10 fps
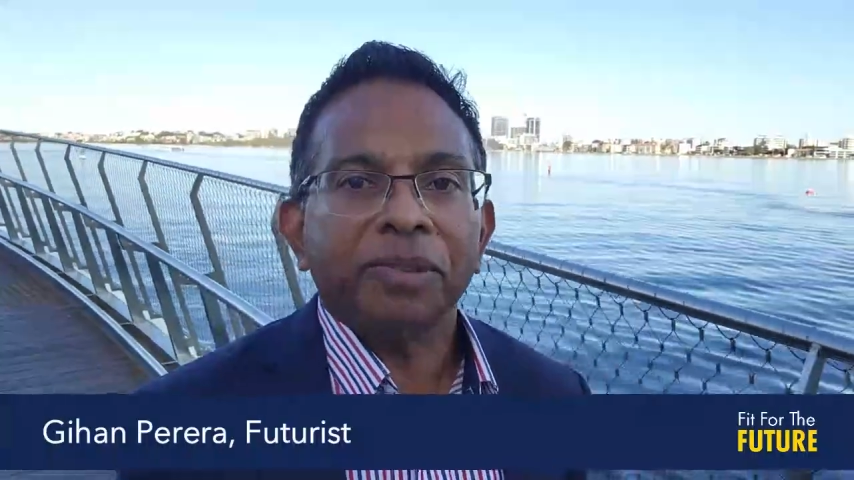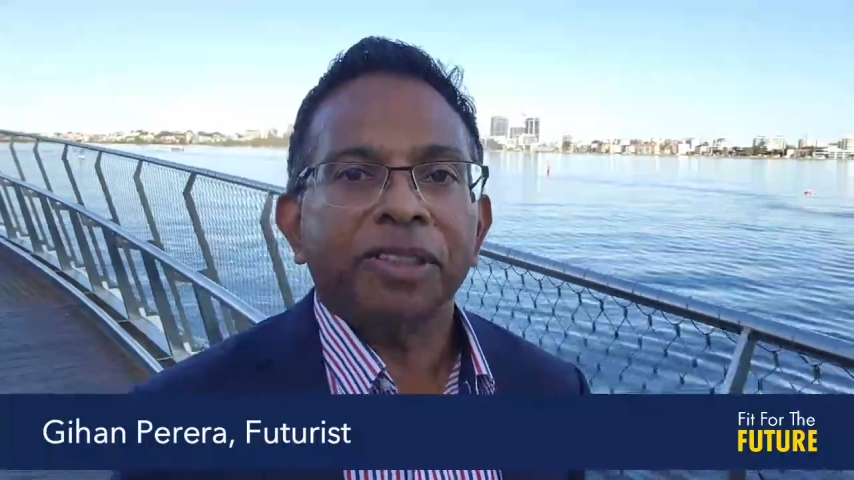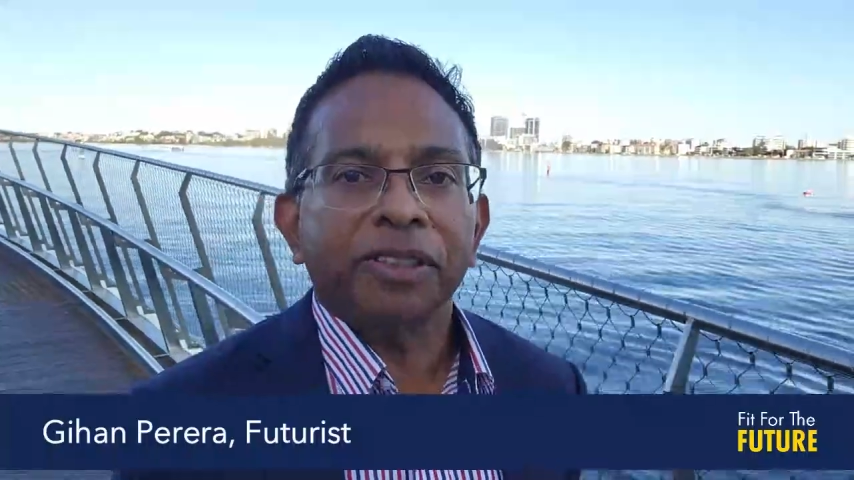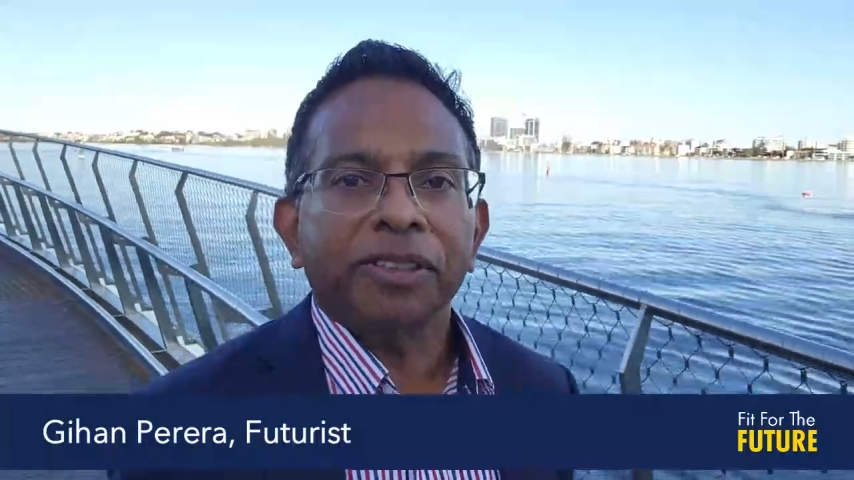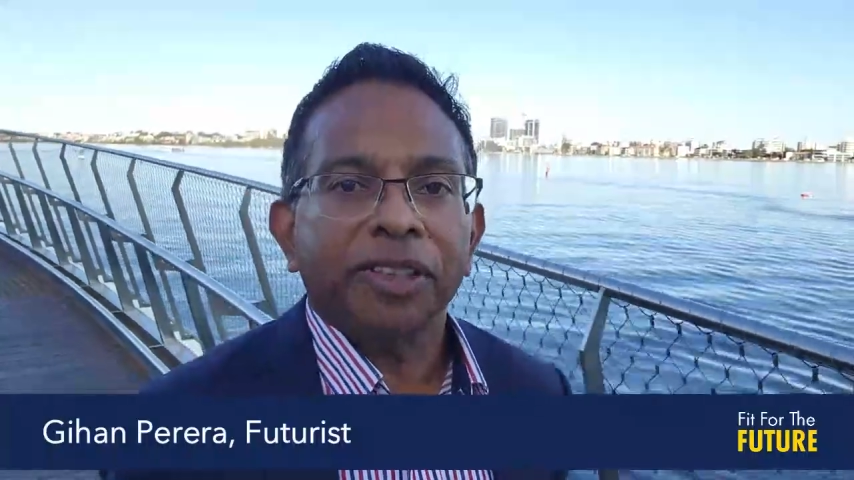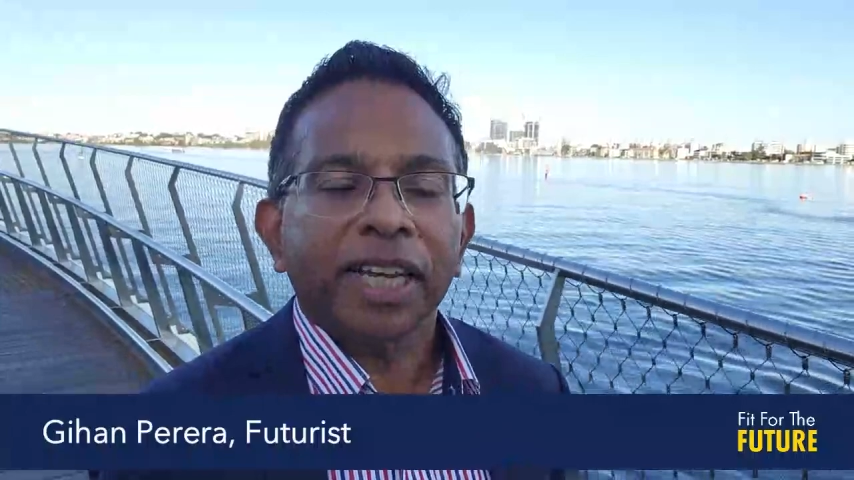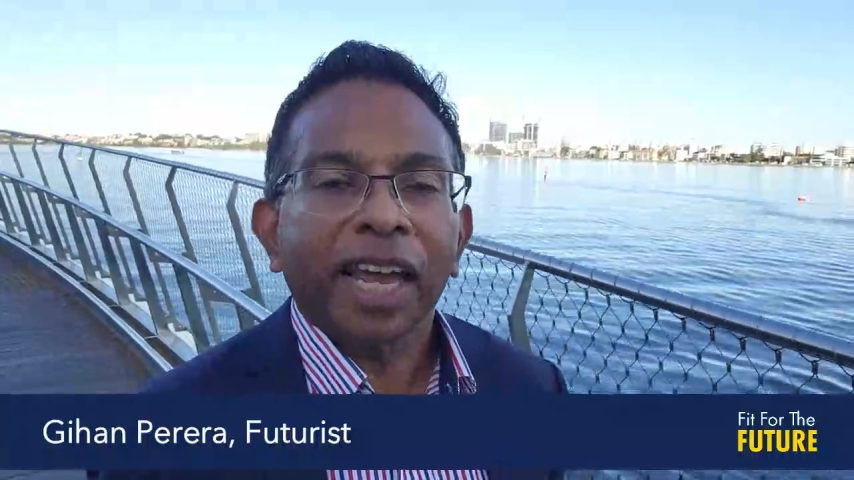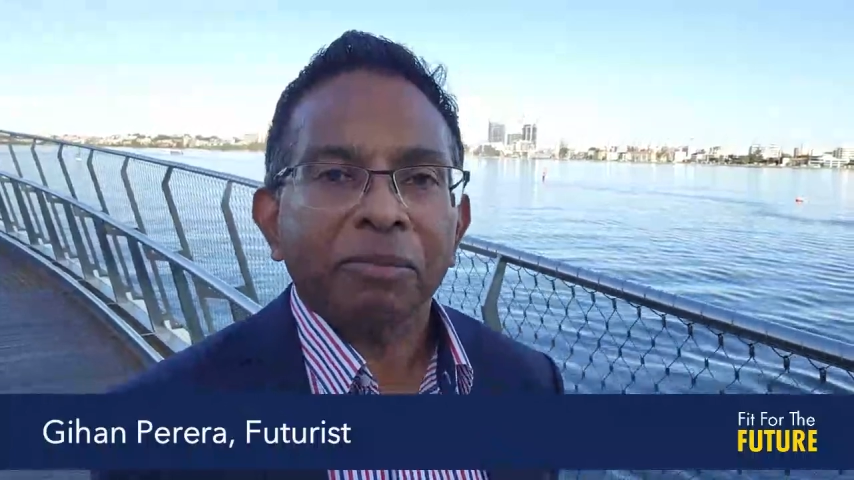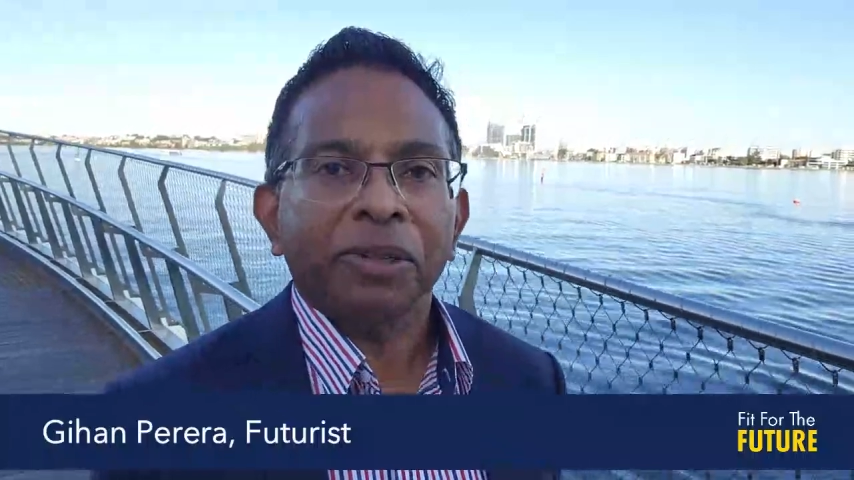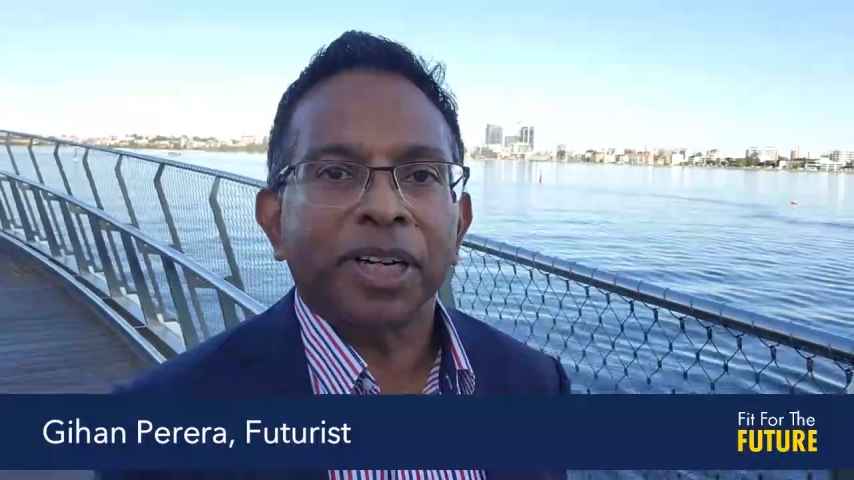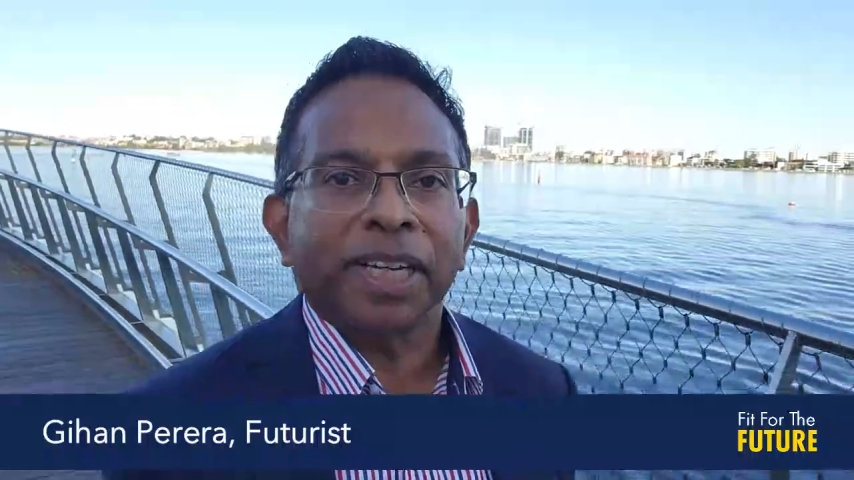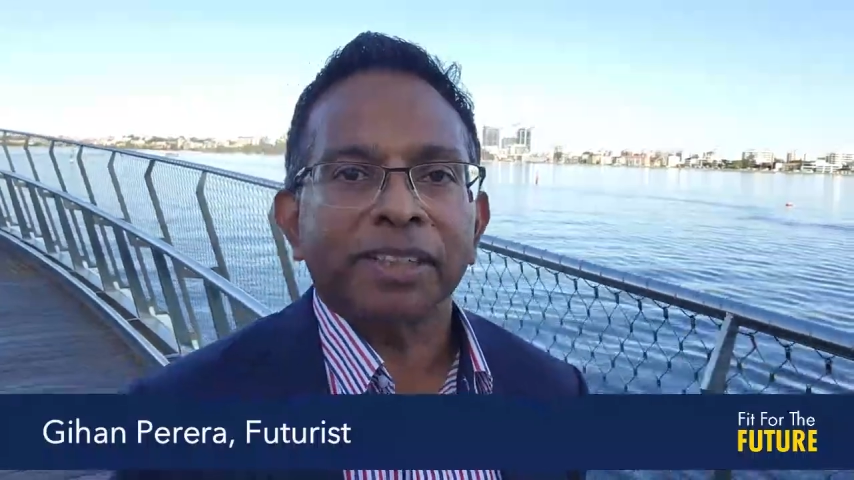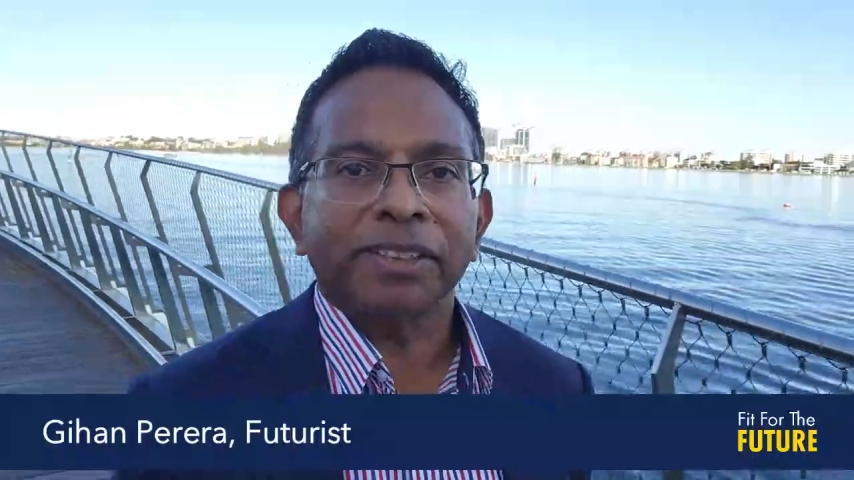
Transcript: to collaborate,